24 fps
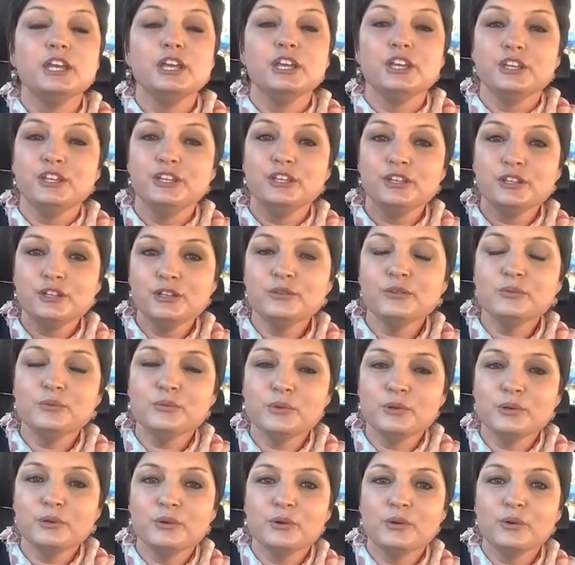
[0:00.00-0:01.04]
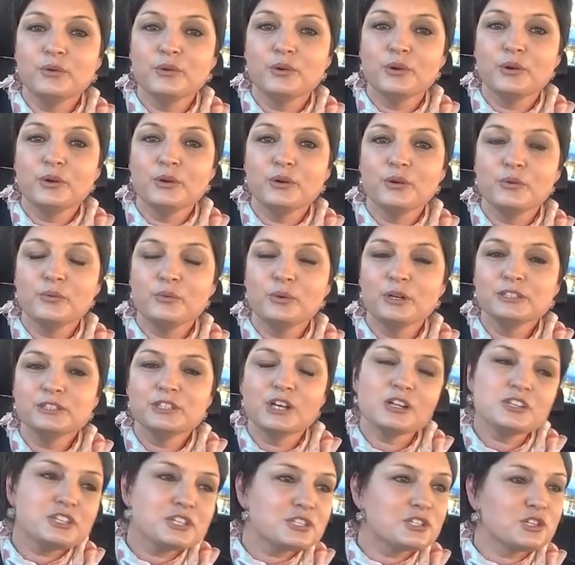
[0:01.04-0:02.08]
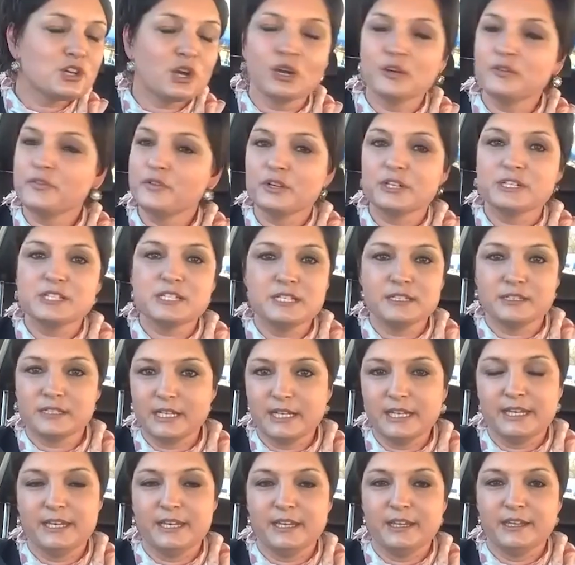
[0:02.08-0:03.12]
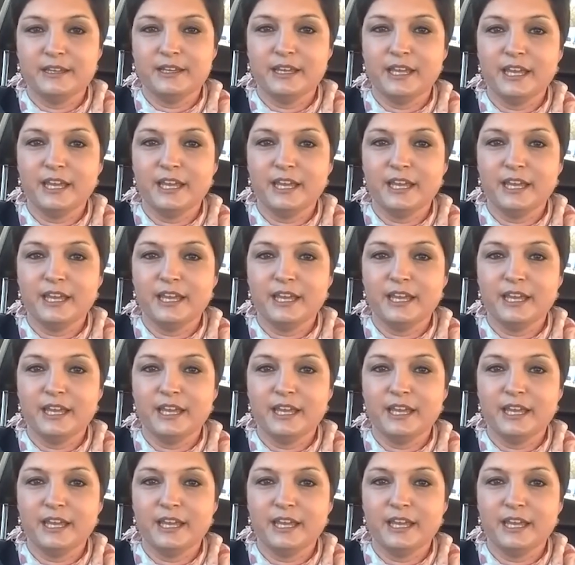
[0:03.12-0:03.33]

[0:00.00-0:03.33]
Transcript: you will not just go for a teeth cleaning,